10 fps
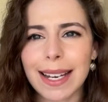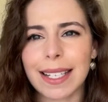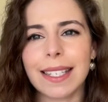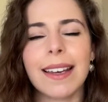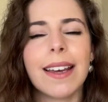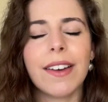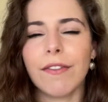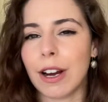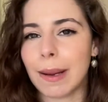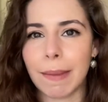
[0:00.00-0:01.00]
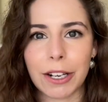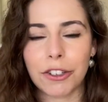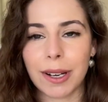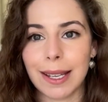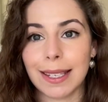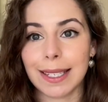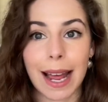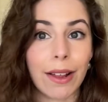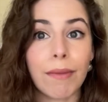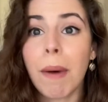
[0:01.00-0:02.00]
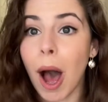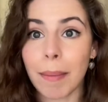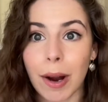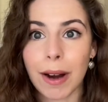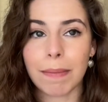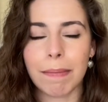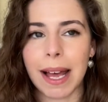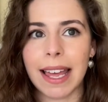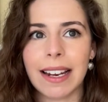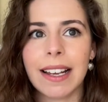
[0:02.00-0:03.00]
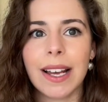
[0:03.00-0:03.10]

It's very much in the style of pop art, but